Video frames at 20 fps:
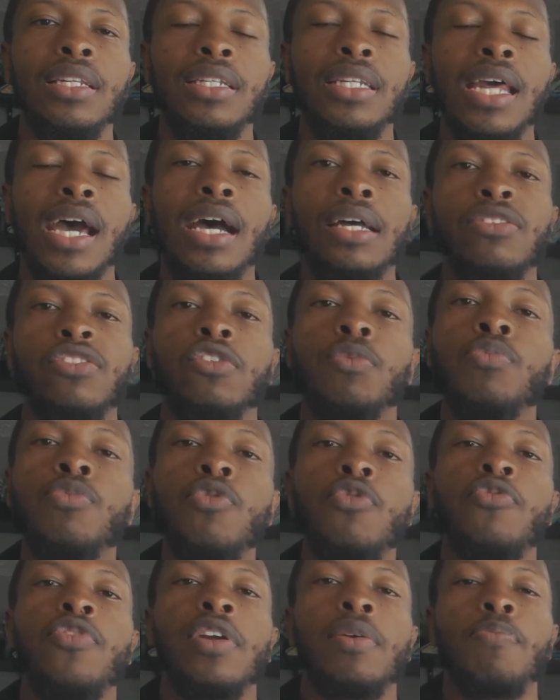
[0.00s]
the dots
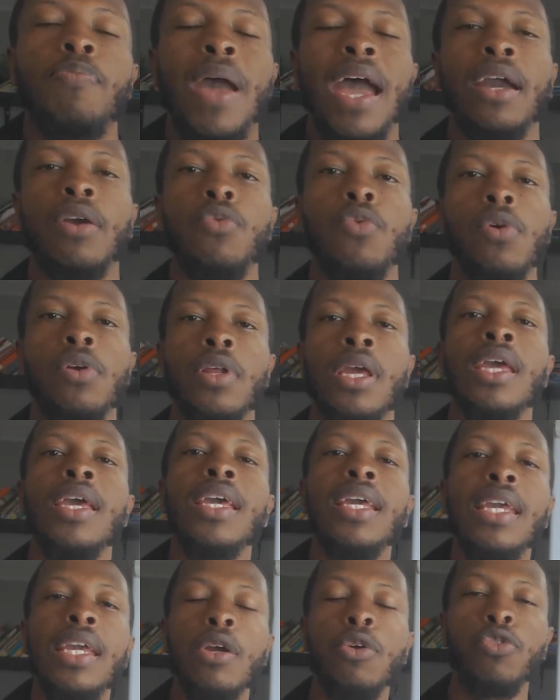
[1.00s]
moving backward.
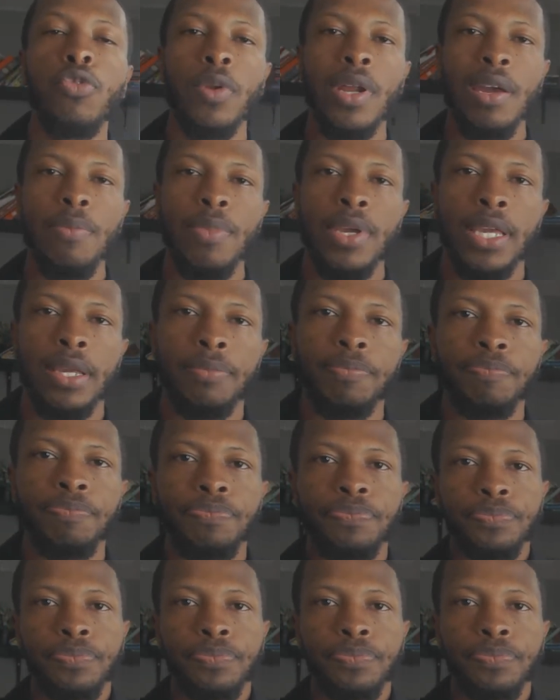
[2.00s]
Here's what I mean.